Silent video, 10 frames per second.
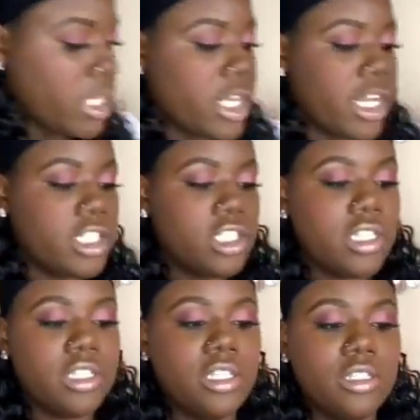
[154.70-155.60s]
And I just
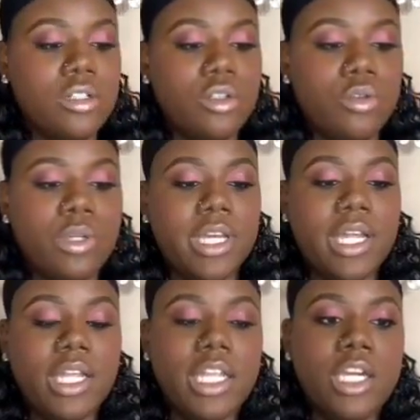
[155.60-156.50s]
let the glue get a
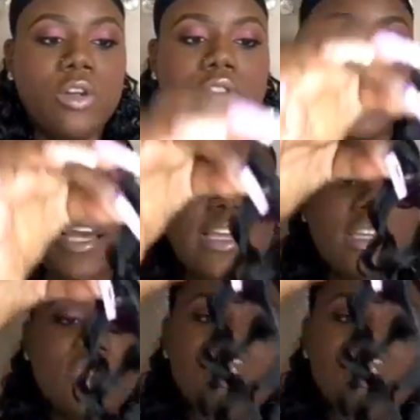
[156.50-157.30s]
little tacky.